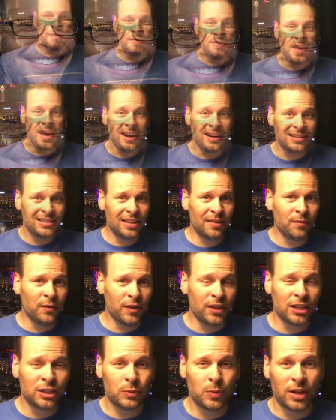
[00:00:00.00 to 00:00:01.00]
That is it for
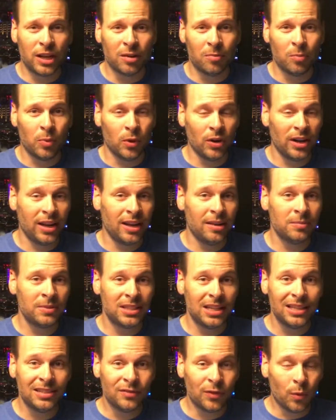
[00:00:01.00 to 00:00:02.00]
this week in board games.
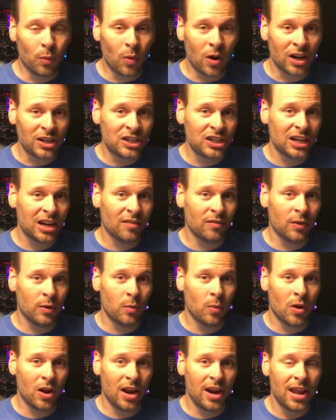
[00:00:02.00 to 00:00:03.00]
Thanks for watching,
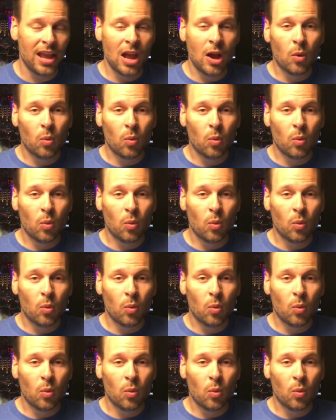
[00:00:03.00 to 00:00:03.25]
everyone.